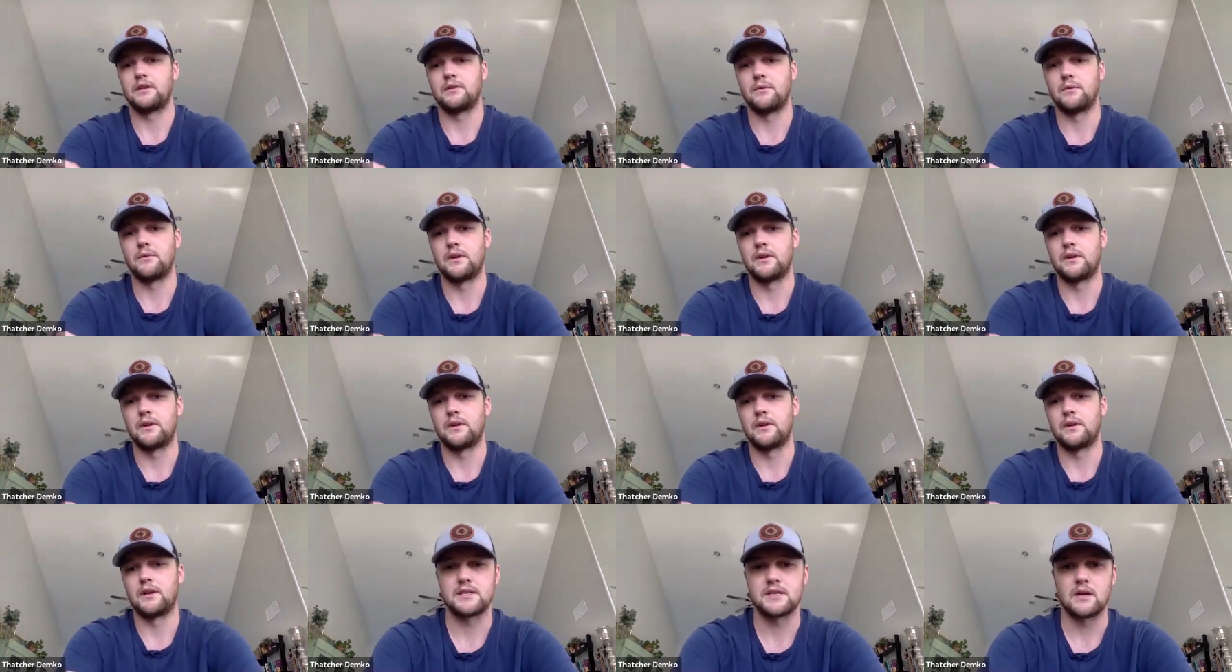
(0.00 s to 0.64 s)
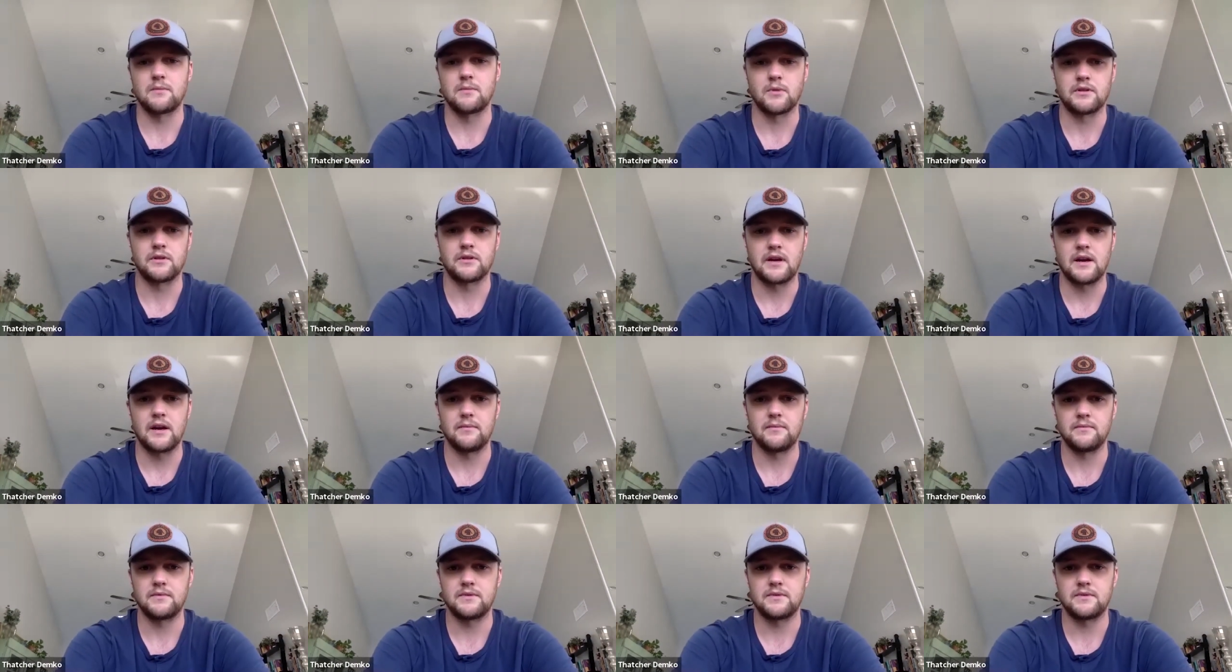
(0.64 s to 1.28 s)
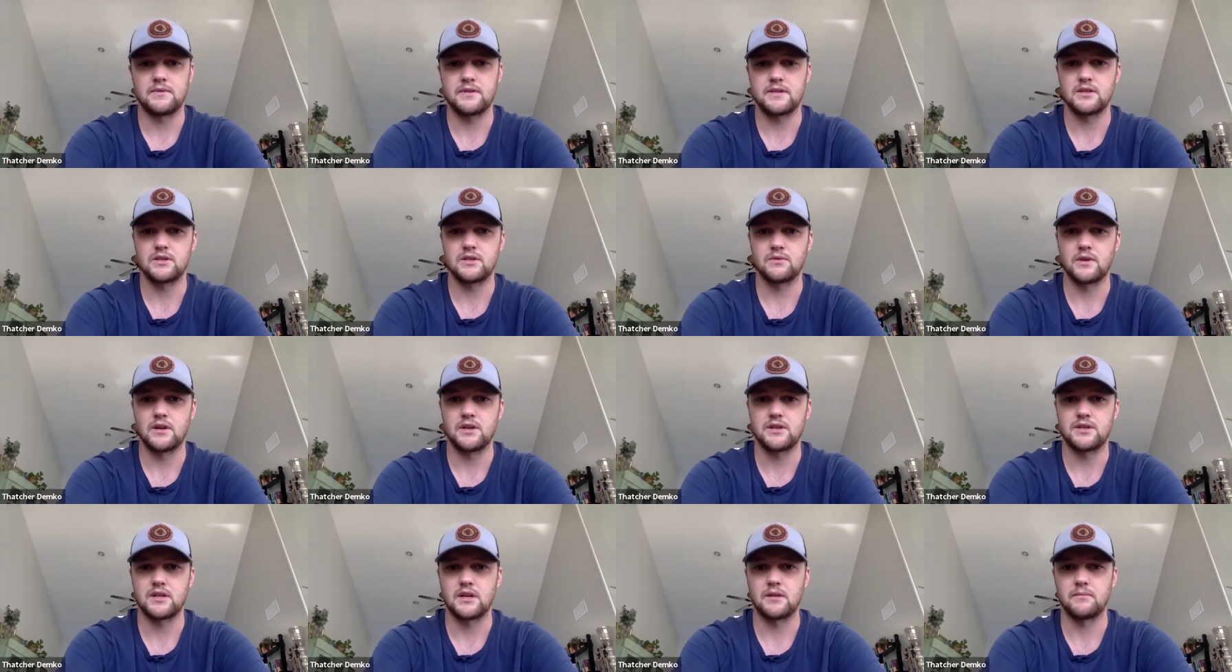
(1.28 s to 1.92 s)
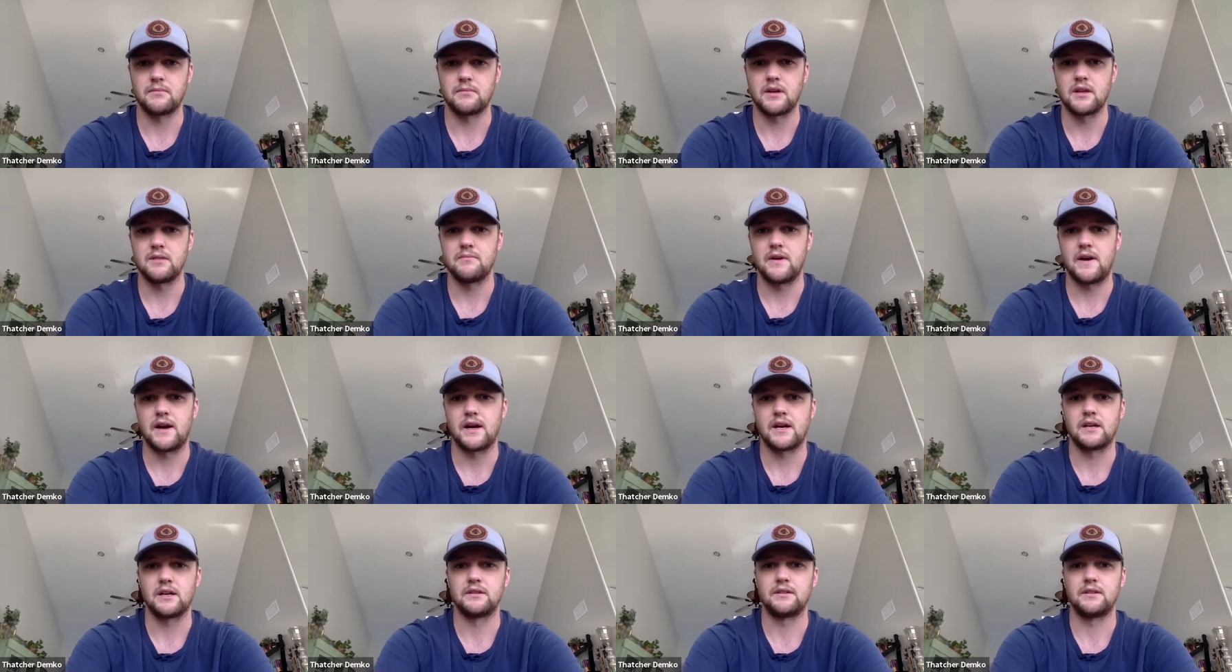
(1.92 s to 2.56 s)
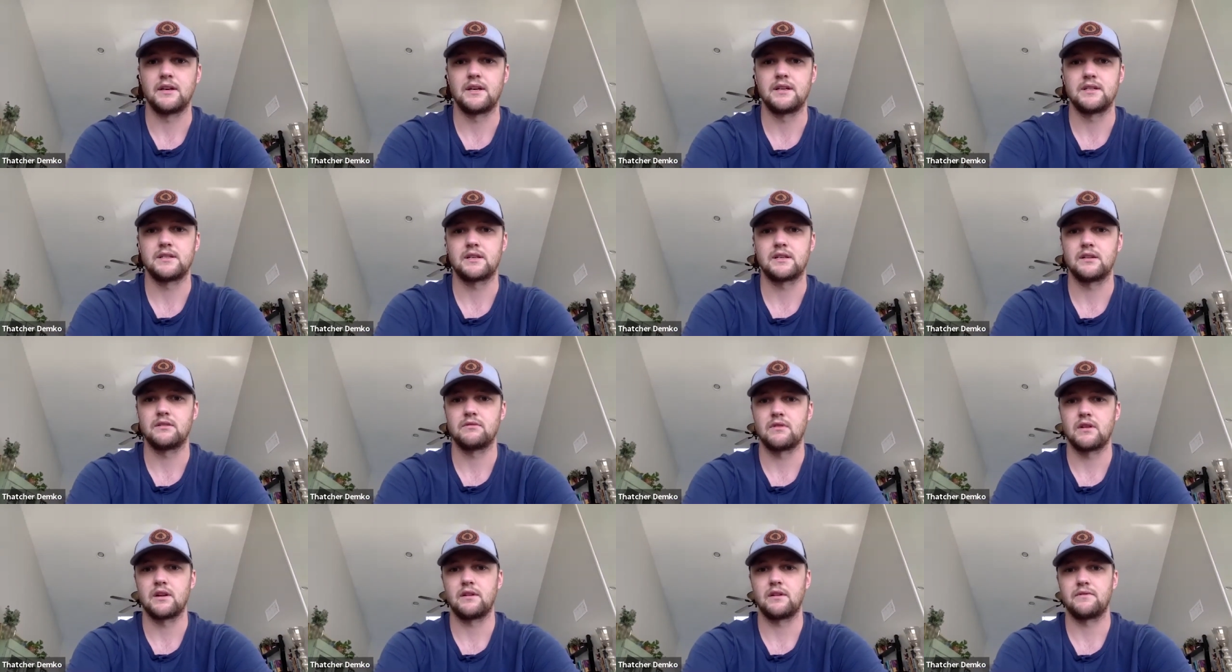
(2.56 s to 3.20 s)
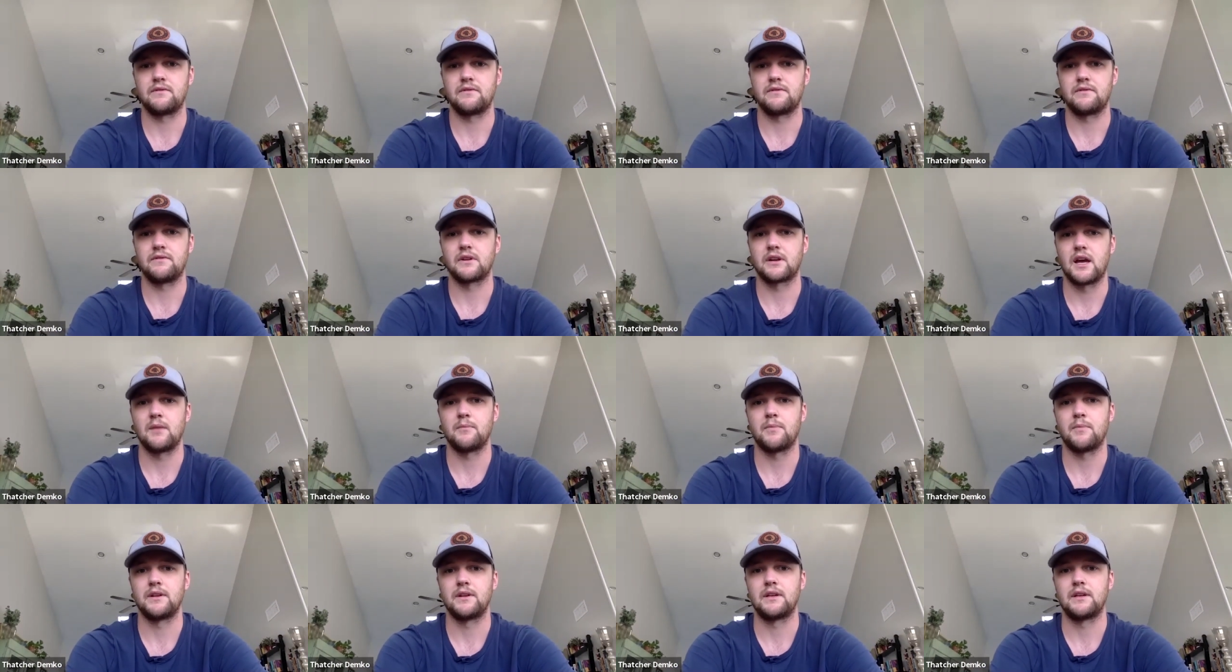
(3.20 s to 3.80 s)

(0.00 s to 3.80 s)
when it's a summertime situation, I'm getting back on the ice, getting ready for camp.